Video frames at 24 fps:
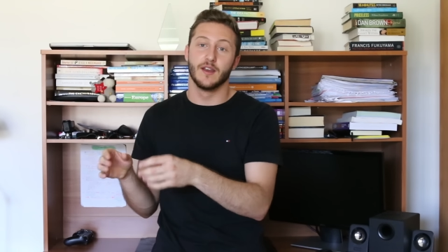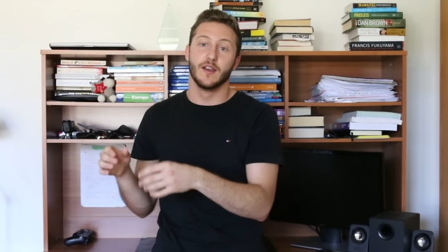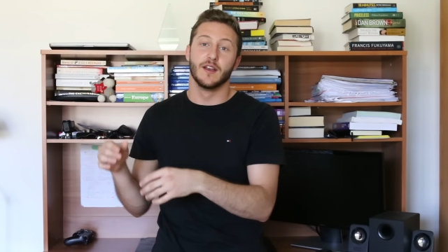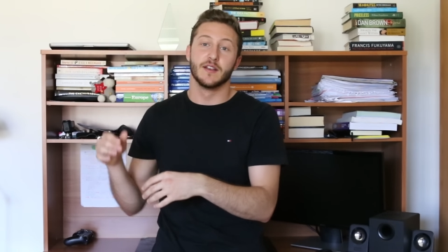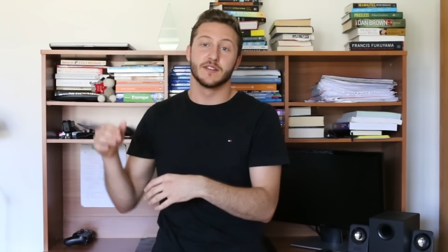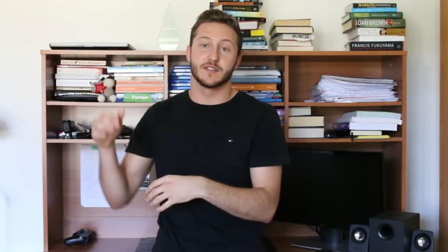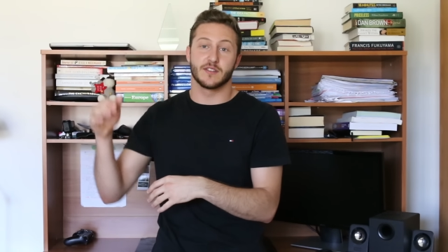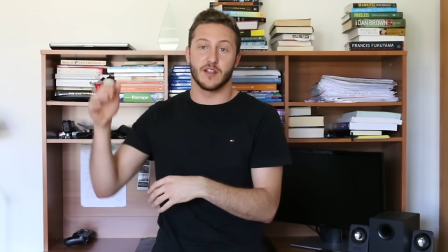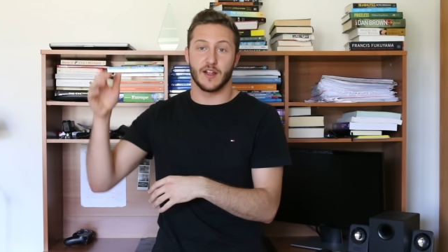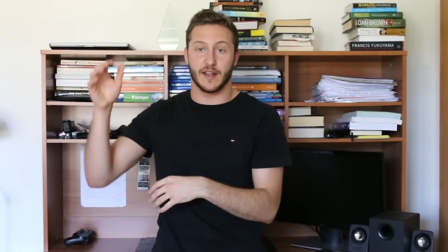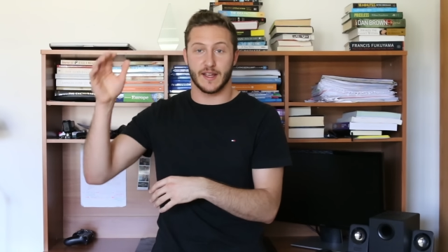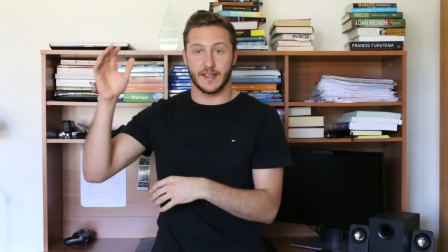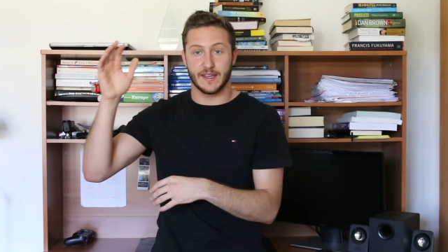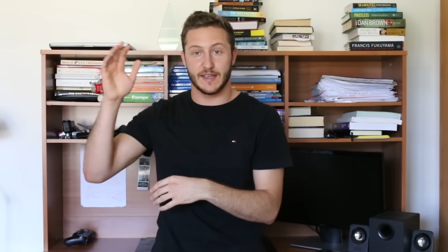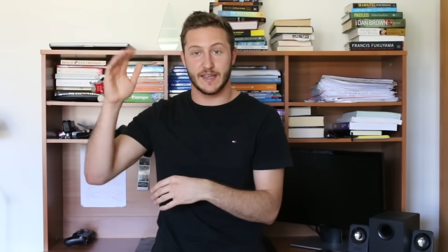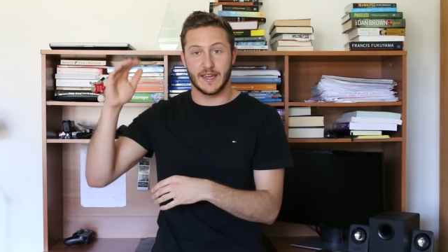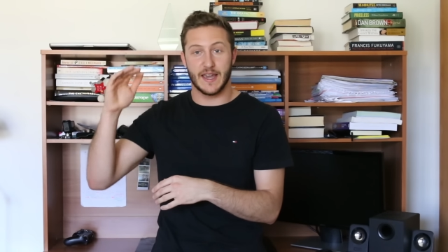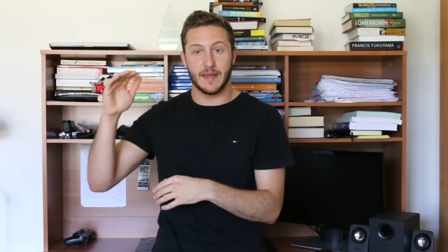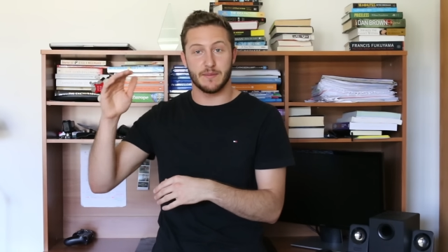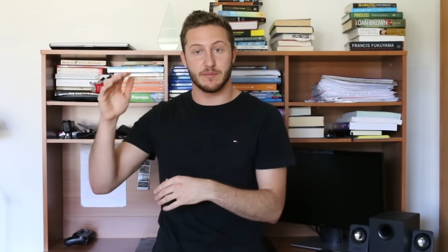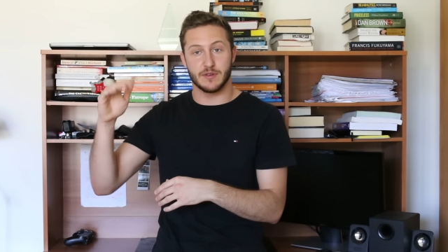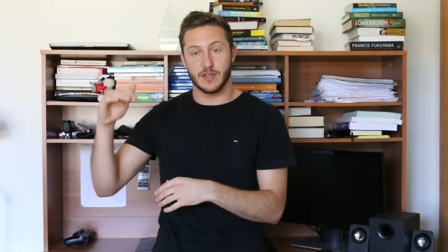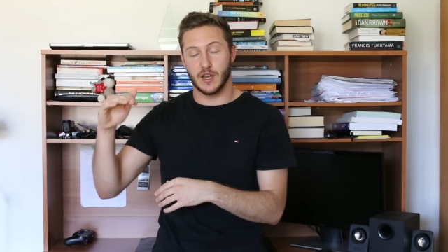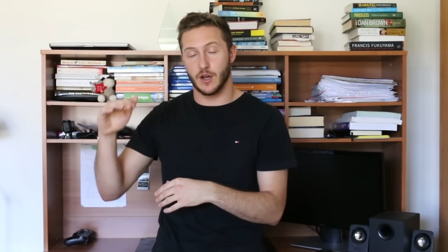so that I can
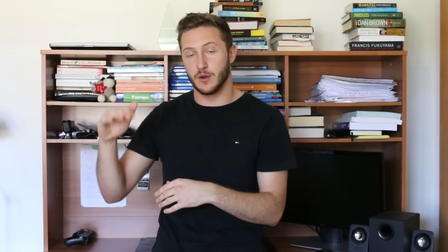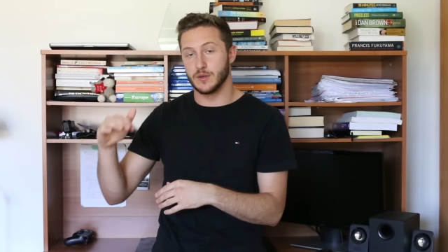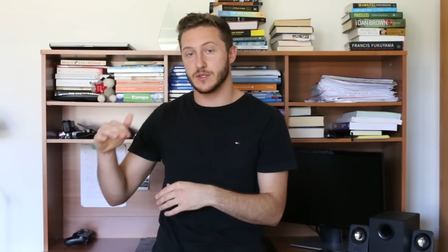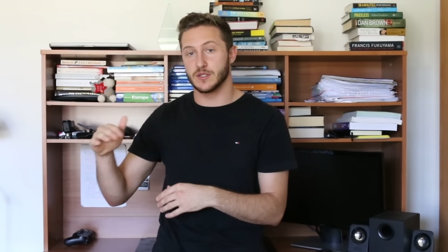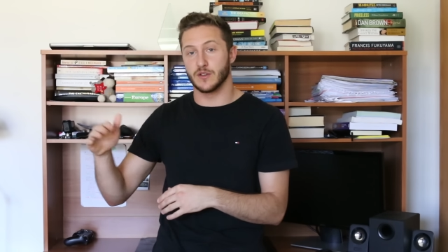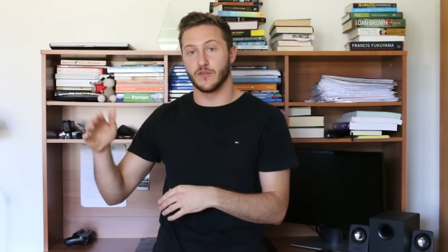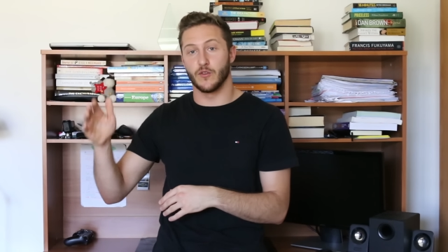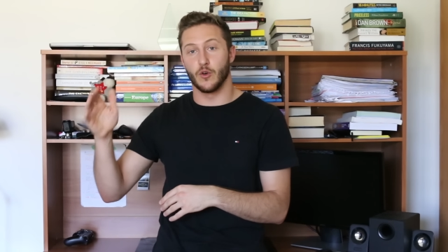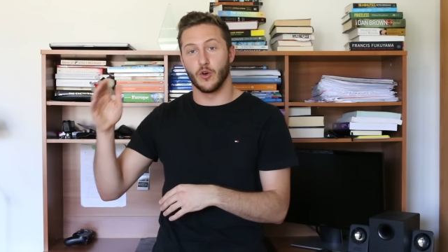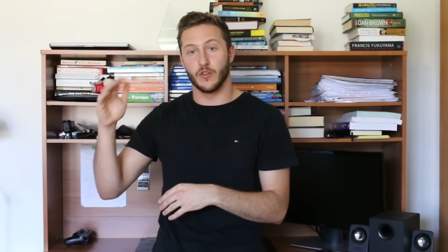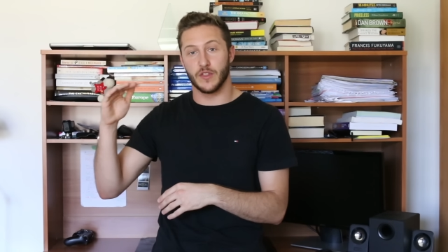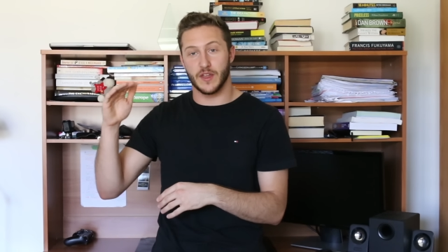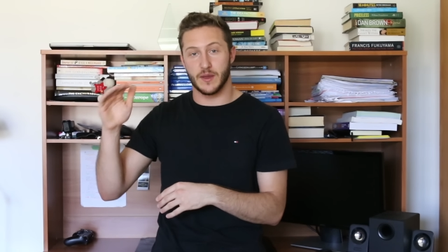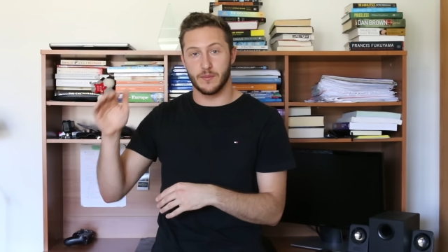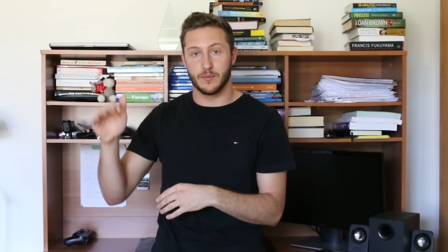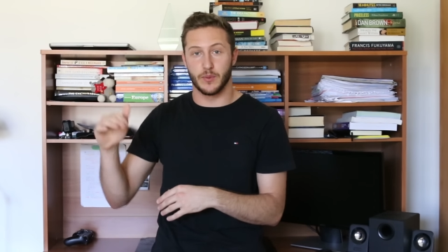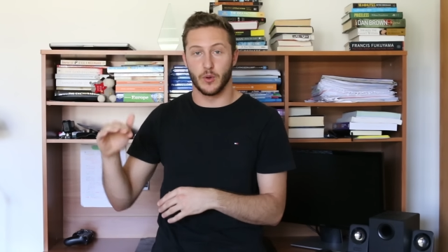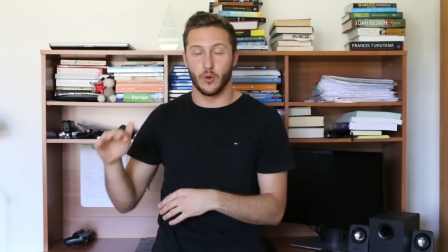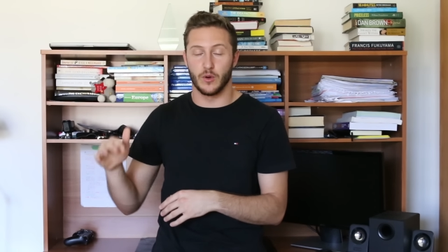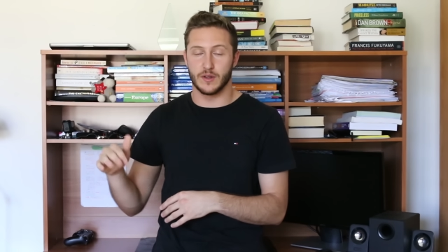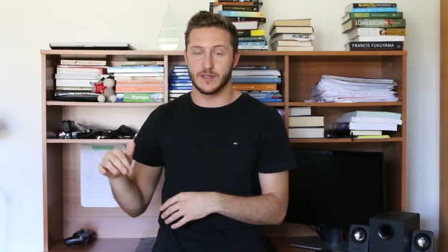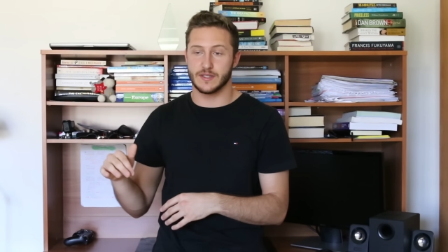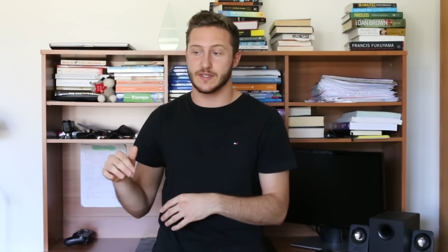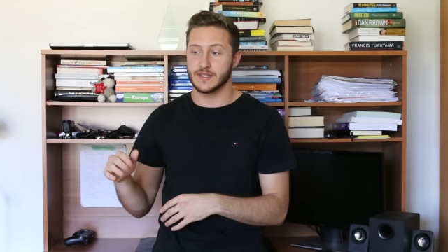keep notes of all the
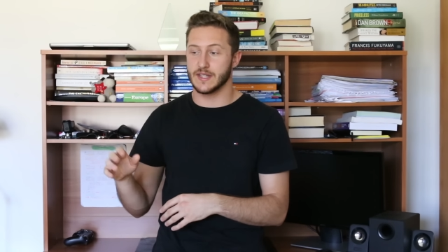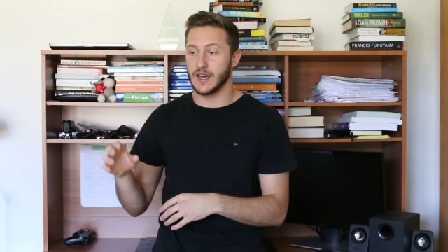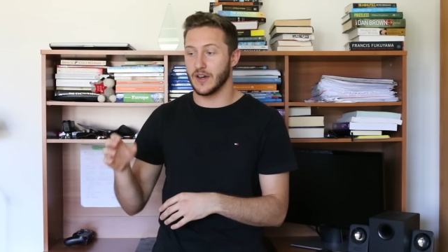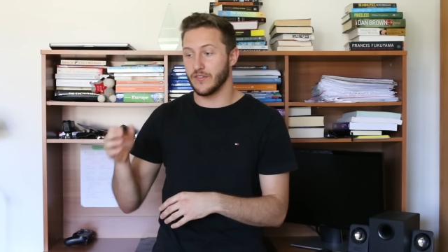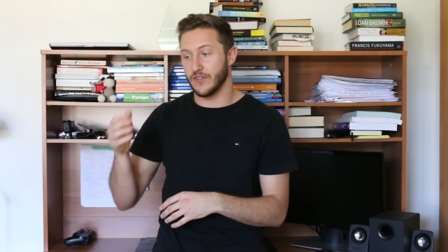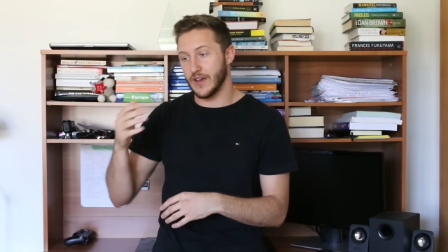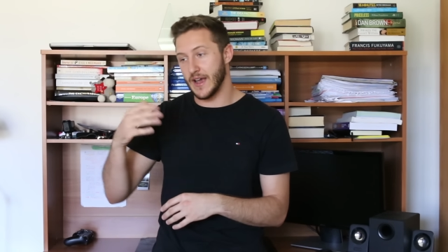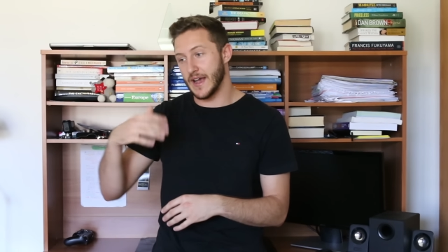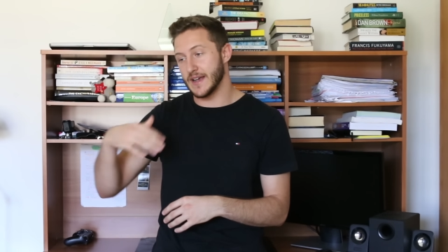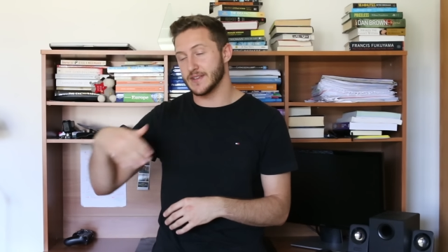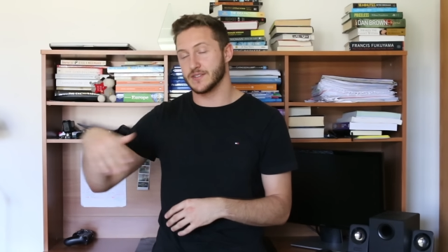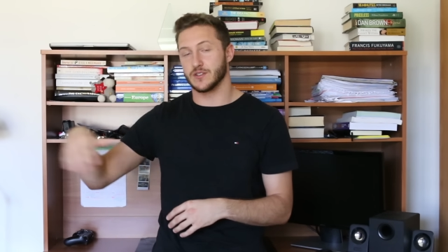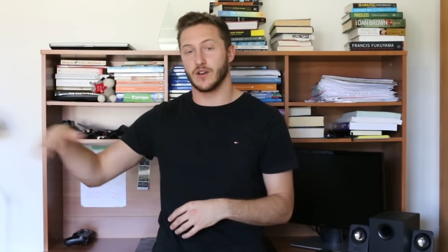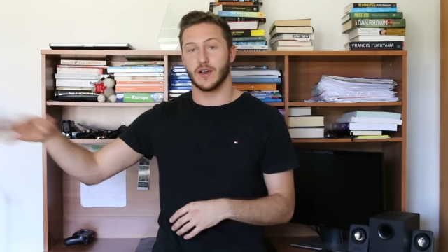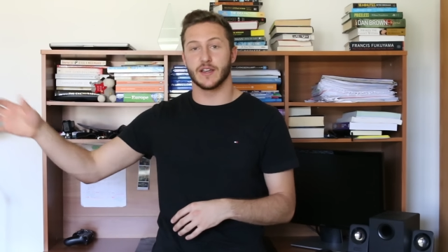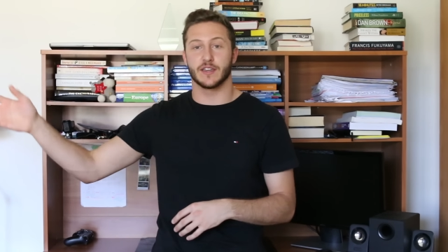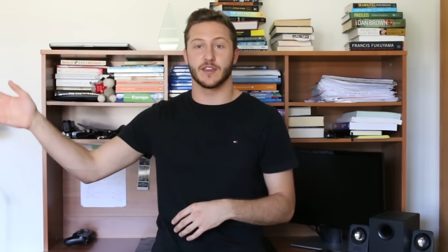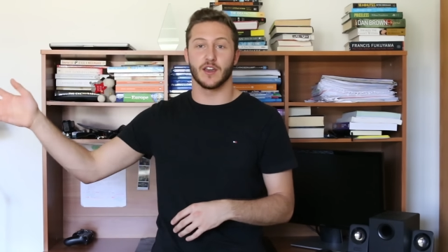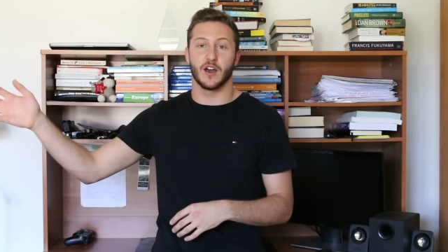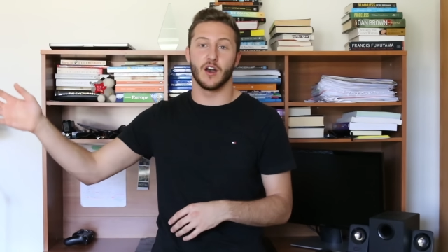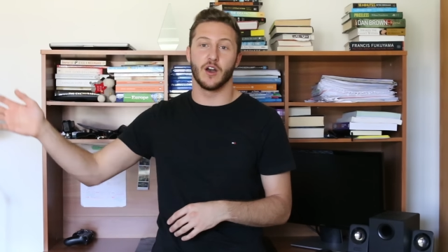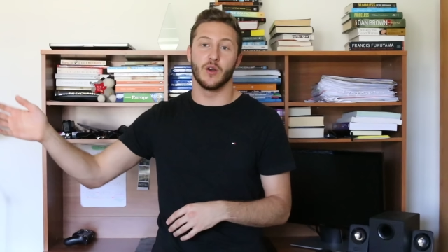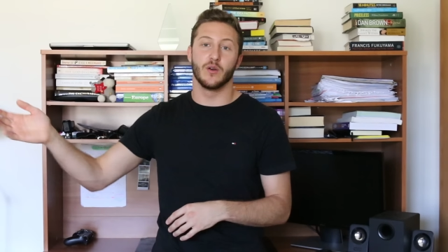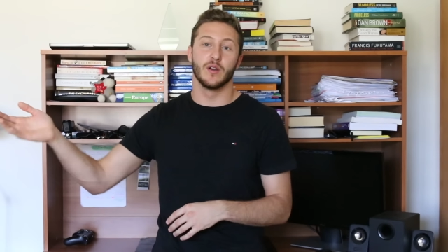important stuff as I
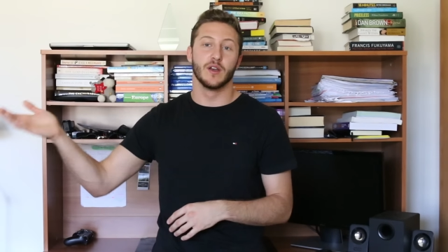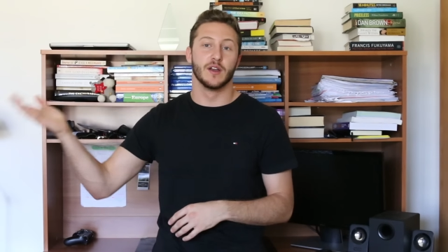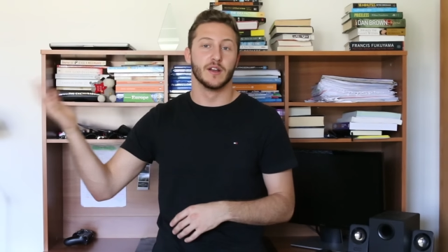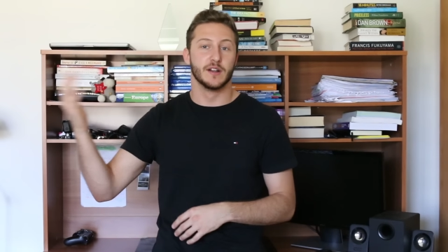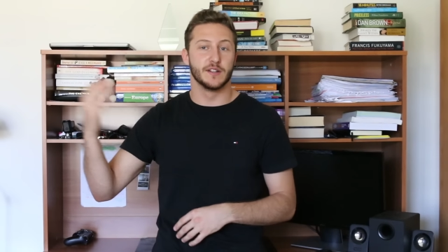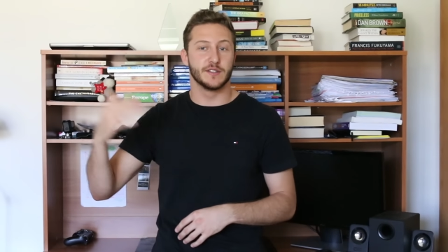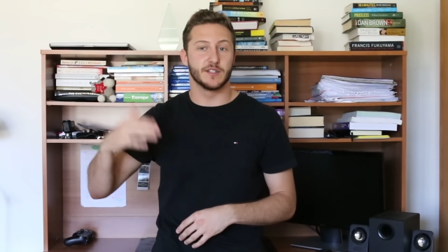go.